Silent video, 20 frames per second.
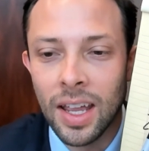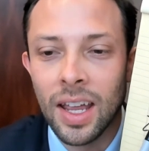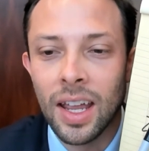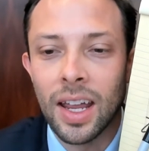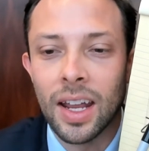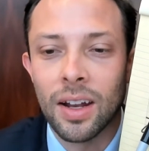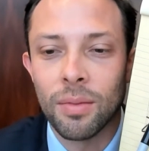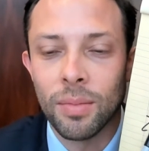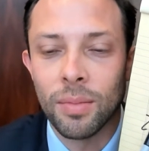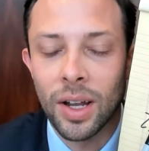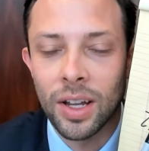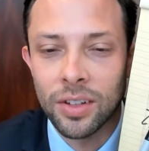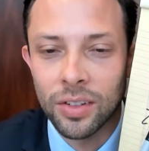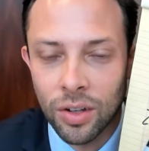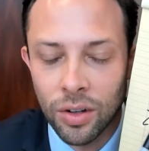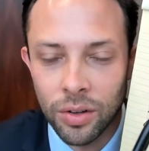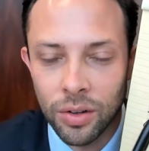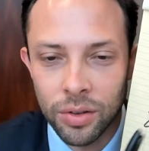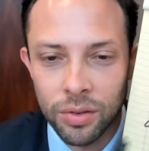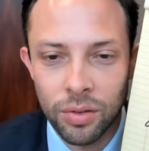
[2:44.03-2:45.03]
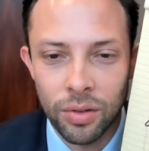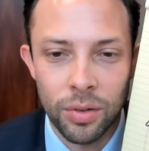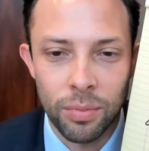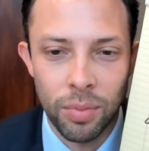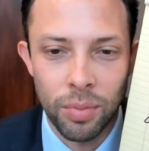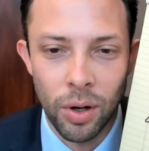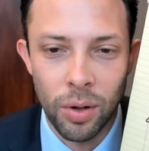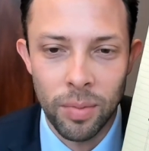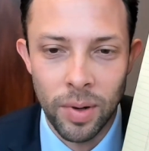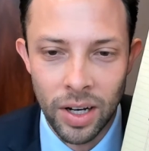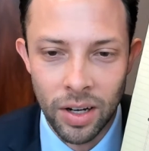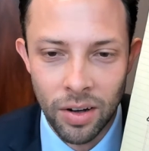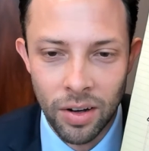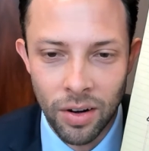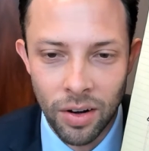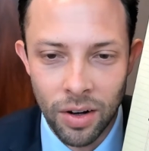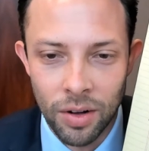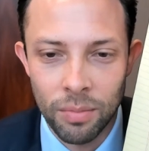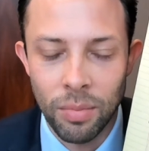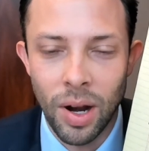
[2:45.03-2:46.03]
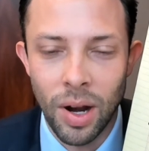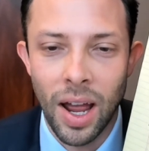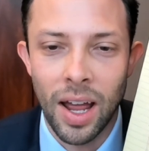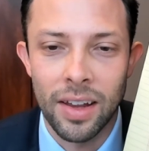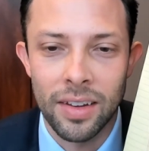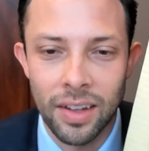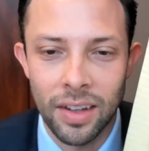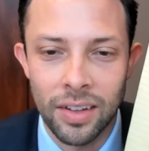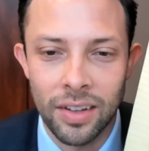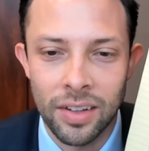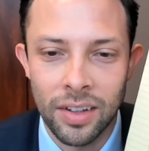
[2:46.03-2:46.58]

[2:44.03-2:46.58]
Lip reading: and it must go through the probate court process,